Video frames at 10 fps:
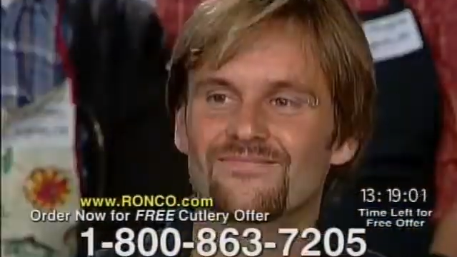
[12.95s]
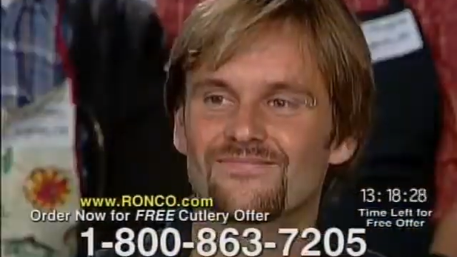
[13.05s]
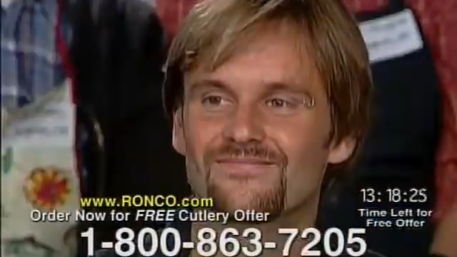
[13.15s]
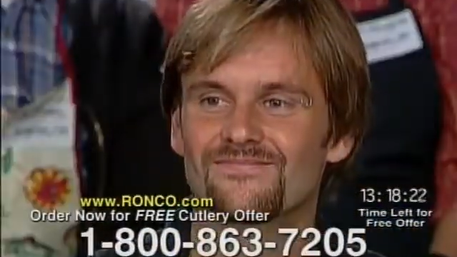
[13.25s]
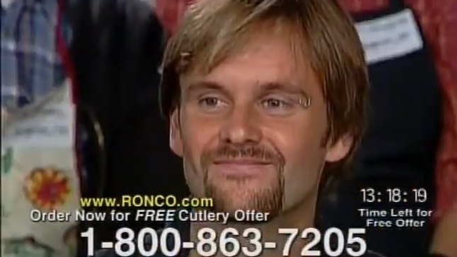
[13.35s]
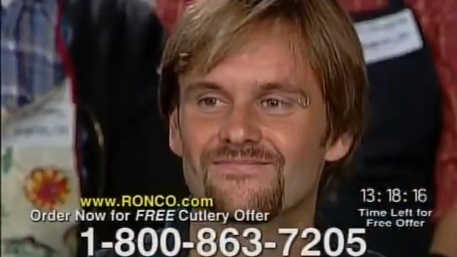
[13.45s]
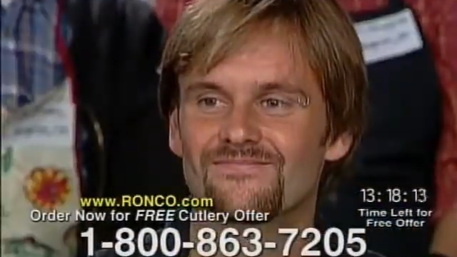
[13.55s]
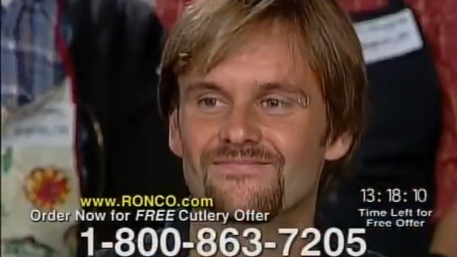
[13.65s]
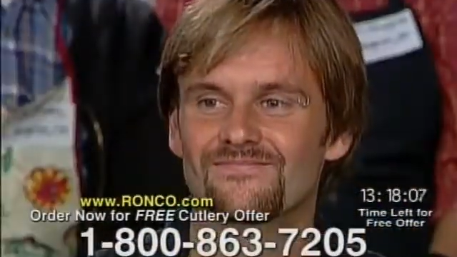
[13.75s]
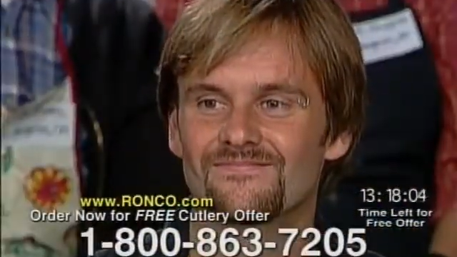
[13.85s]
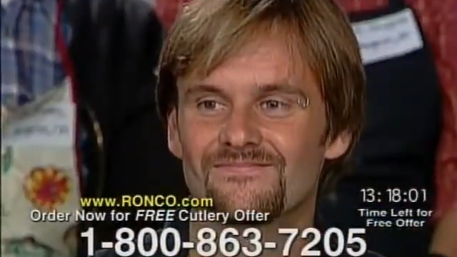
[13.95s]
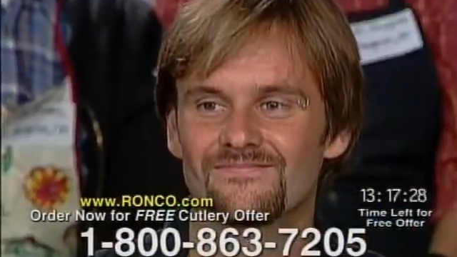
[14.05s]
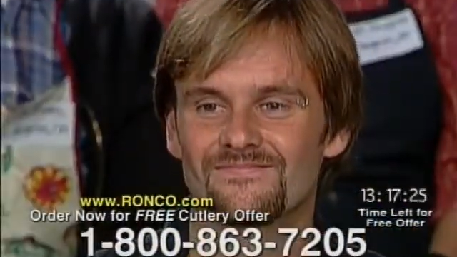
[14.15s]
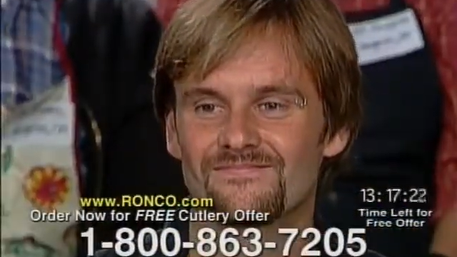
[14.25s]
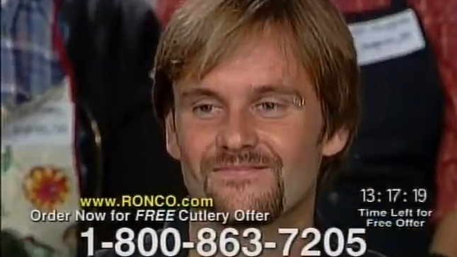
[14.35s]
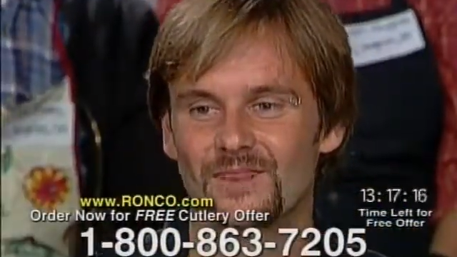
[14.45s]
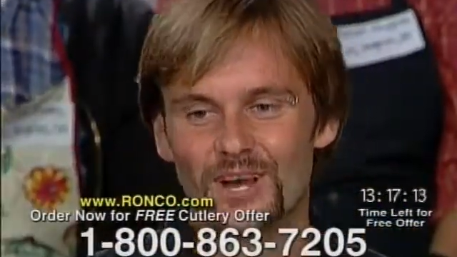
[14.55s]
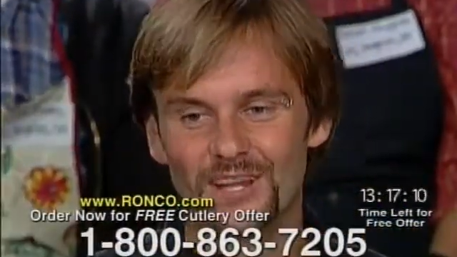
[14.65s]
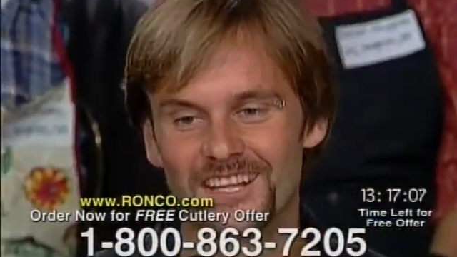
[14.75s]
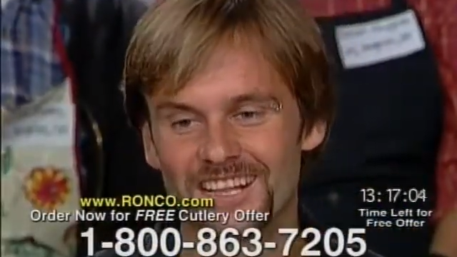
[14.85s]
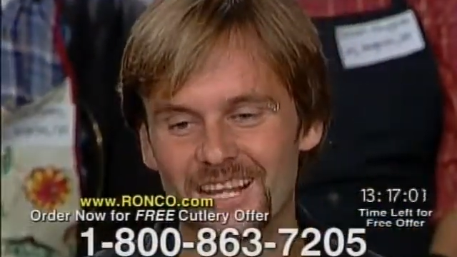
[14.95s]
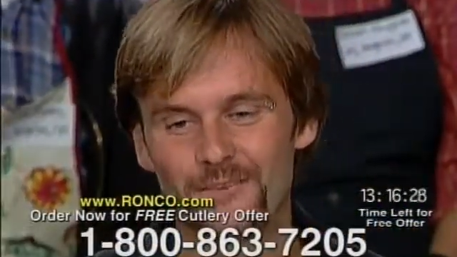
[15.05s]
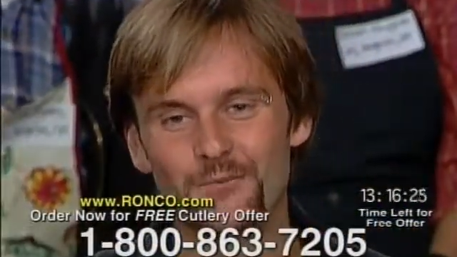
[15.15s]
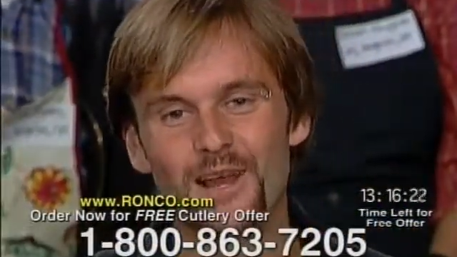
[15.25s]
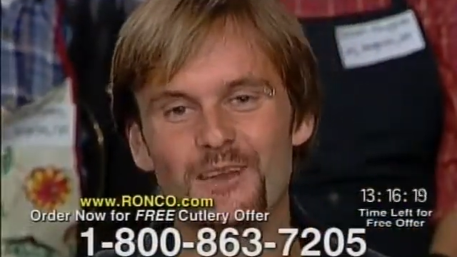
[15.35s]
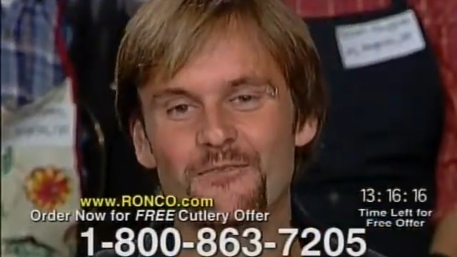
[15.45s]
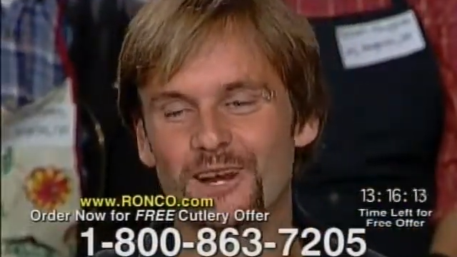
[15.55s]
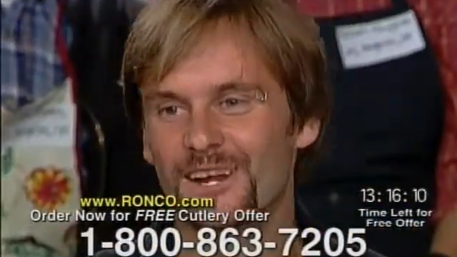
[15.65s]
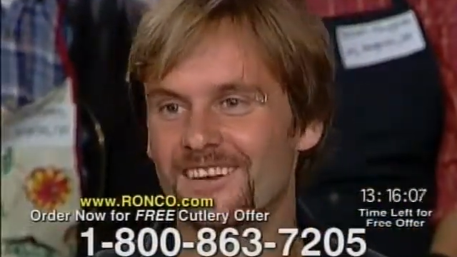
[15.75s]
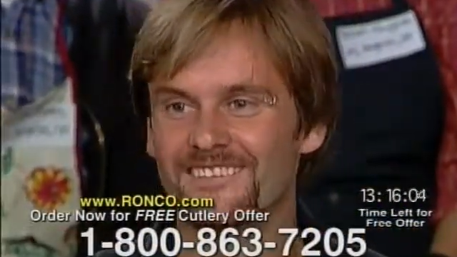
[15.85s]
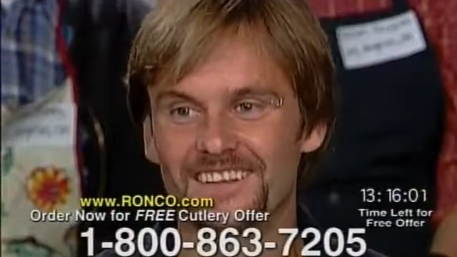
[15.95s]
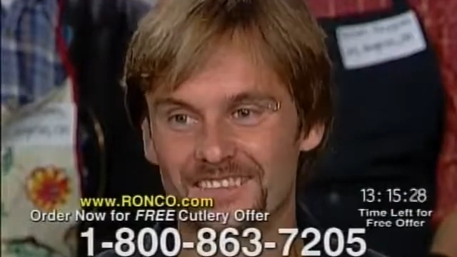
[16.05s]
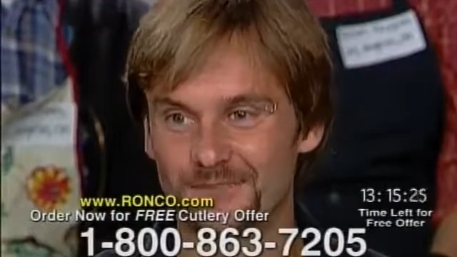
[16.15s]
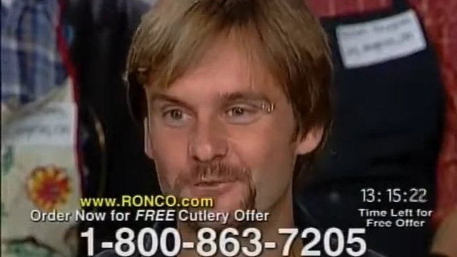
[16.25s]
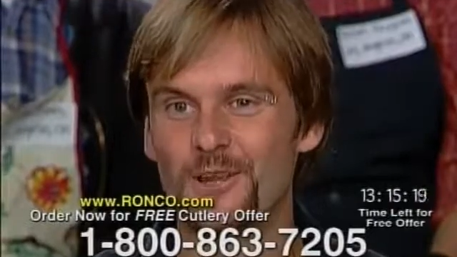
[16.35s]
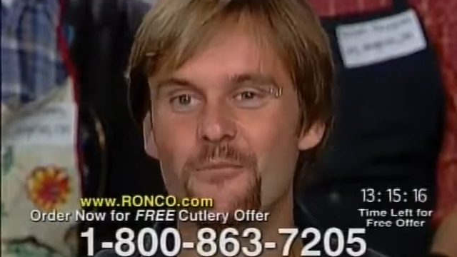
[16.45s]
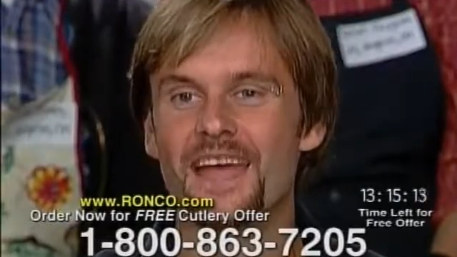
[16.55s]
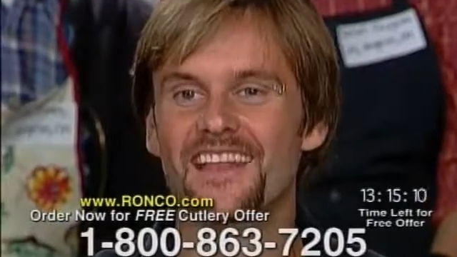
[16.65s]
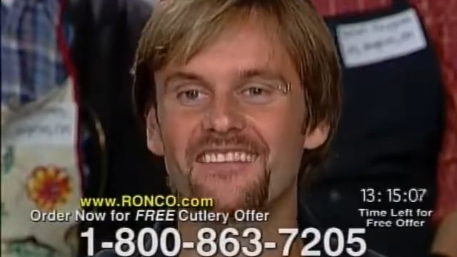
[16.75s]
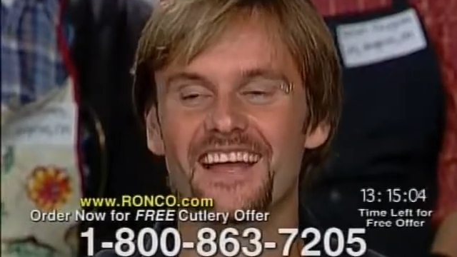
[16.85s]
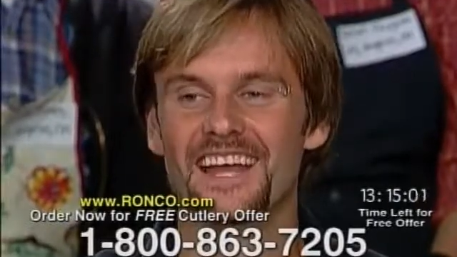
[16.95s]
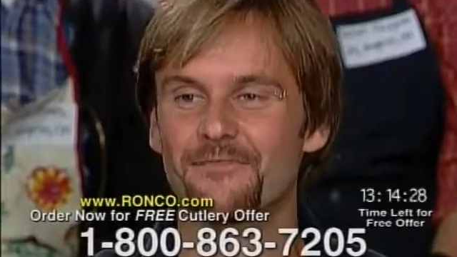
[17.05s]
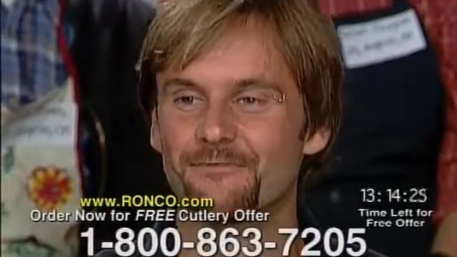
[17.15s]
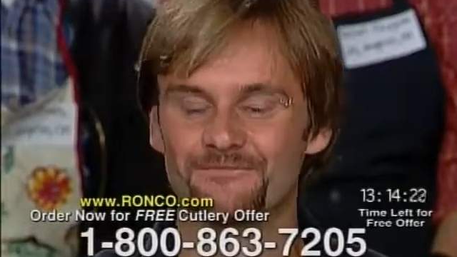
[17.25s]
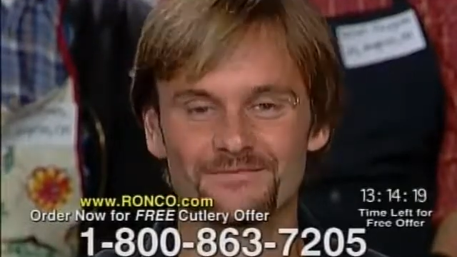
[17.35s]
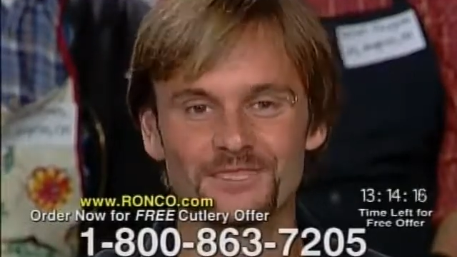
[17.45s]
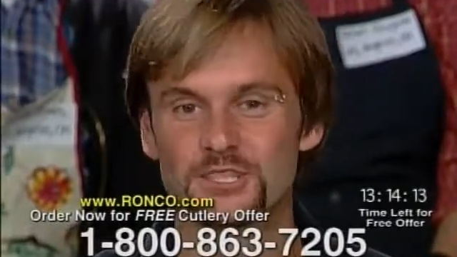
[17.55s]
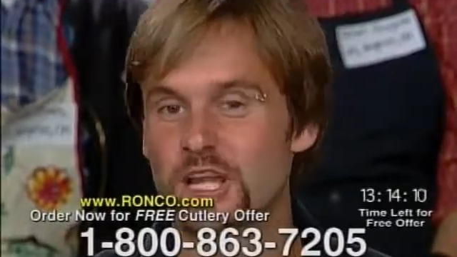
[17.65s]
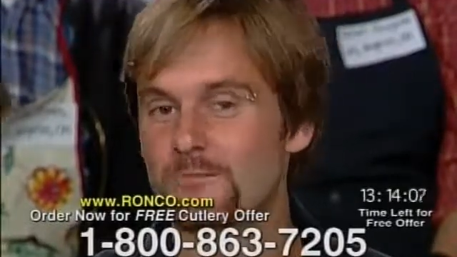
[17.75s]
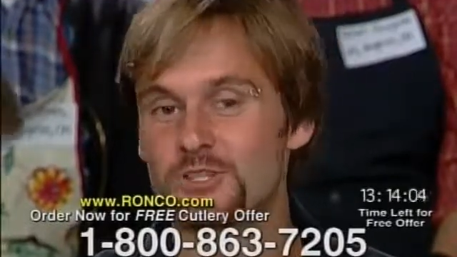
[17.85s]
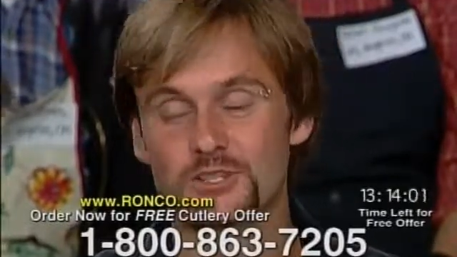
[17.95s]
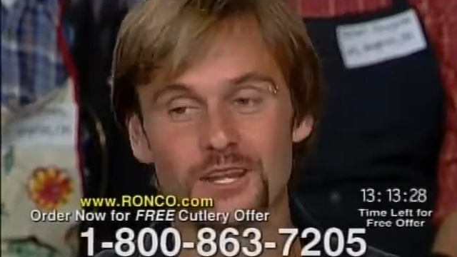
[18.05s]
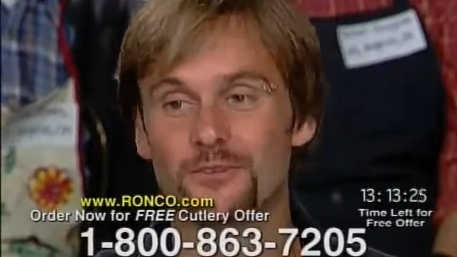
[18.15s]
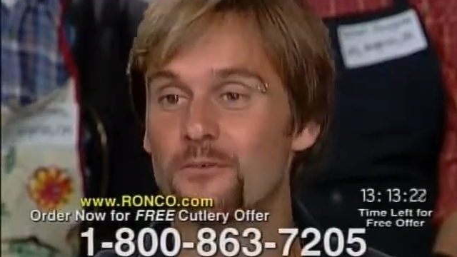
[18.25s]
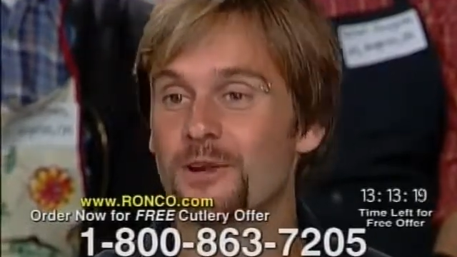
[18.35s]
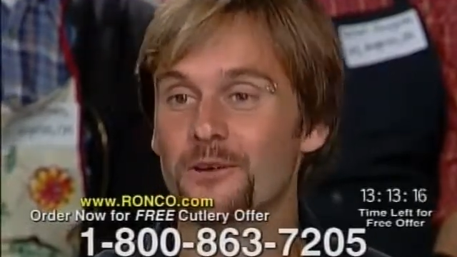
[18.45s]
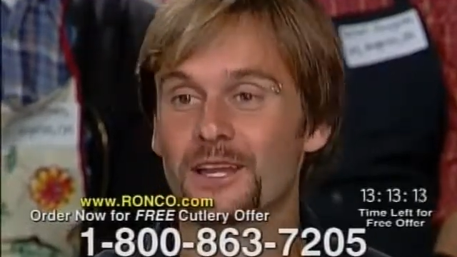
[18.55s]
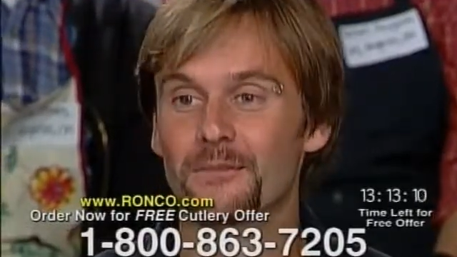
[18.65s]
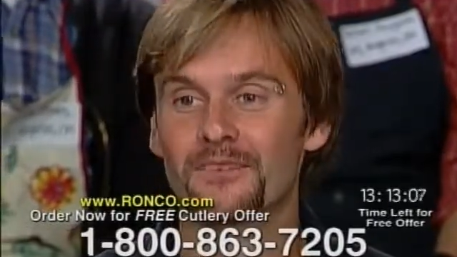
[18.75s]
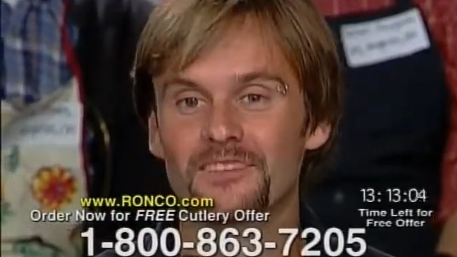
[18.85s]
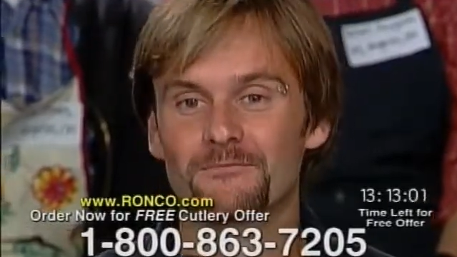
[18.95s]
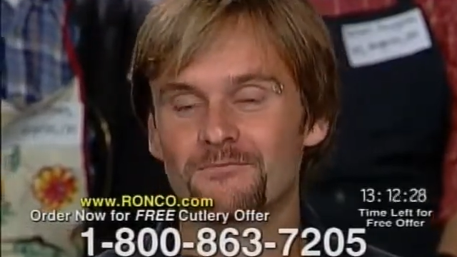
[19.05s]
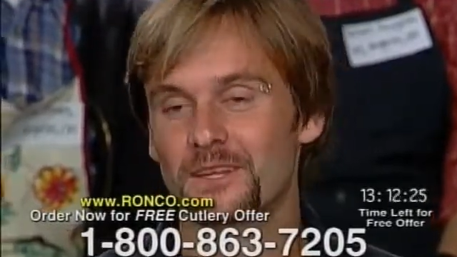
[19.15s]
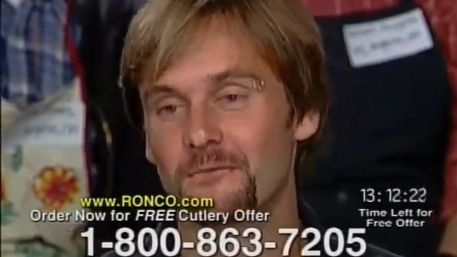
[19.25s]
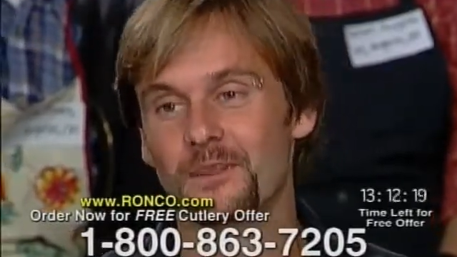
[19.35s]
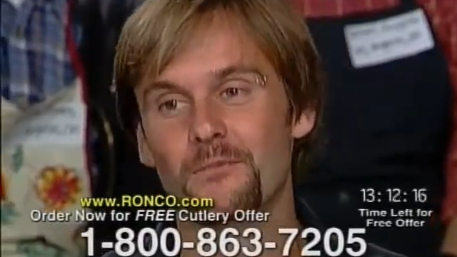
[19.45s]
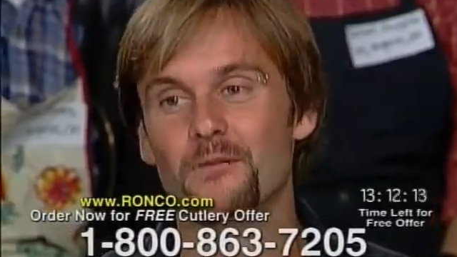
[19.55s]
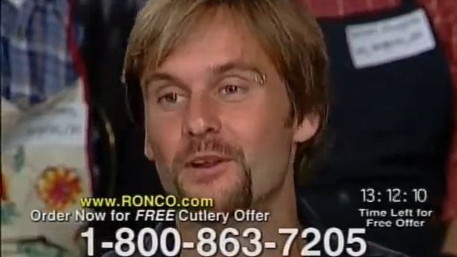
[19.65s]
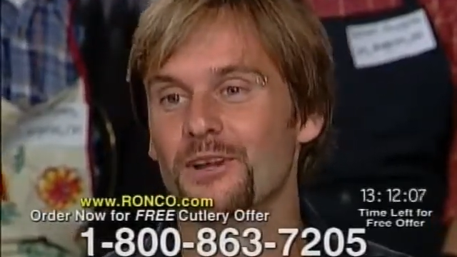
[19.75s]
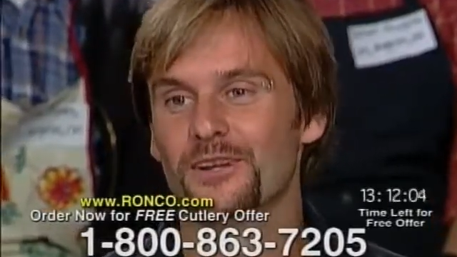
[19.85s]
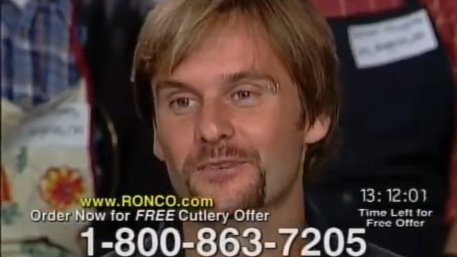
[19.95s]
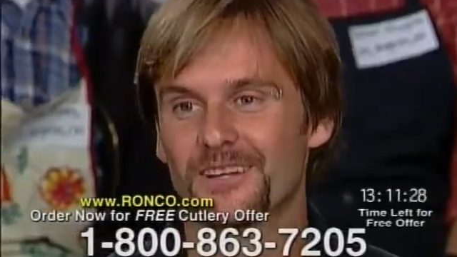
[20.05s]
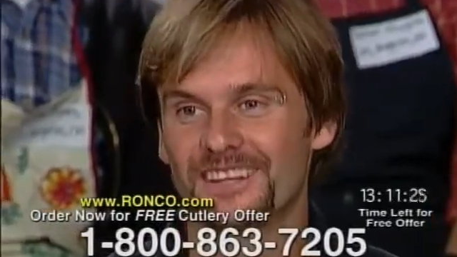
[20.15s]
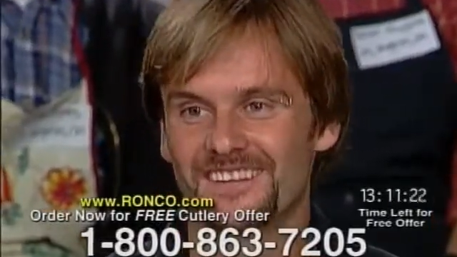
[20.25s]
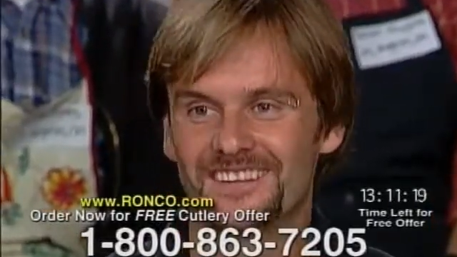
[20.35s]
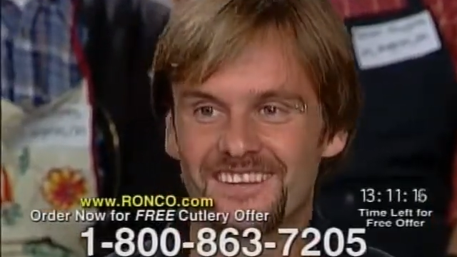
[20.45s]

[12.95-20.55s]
What's your favorite knife from the set? Oh, the cleaver by far. It's a real man's knife, chops straight through my ribs, can flip my burgers with it.